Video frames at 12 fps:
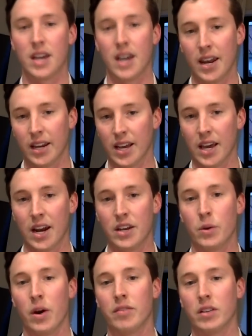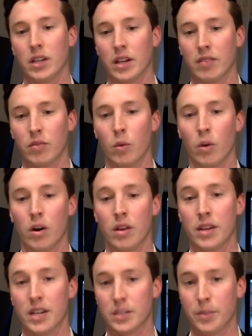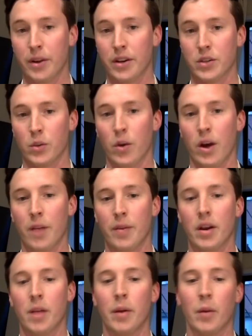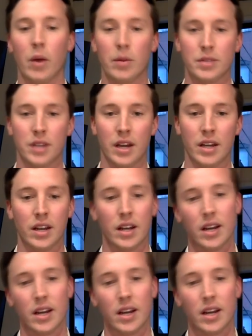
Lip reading: And again, I do have a link for the experience requirement on my website.